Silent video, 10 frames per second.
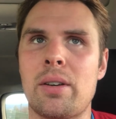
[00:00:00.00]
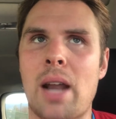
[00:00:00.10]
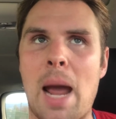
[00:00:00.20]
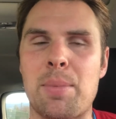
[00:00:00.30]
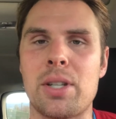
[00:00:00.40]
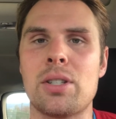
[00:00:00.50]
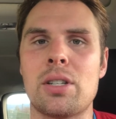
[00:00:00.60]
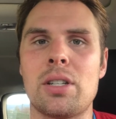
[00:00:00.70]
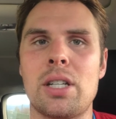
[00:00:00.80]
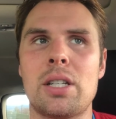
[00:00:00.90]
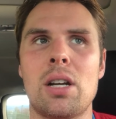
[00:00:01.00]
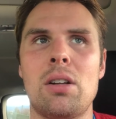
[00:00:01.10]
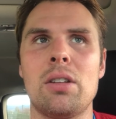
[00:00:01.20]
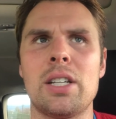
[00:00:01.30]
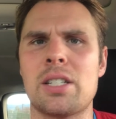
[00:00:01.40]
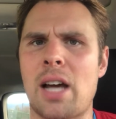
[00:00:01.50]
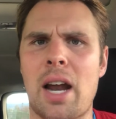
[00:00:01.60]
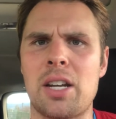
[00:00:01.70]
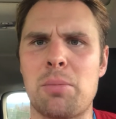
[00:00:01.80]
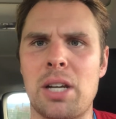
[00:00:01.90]
happens in detail, at least
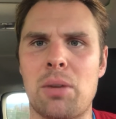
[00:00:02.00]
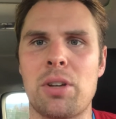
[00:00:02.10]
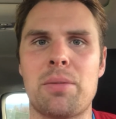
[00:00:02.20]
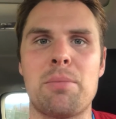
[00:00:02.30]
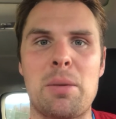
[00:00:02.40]
not to begin with.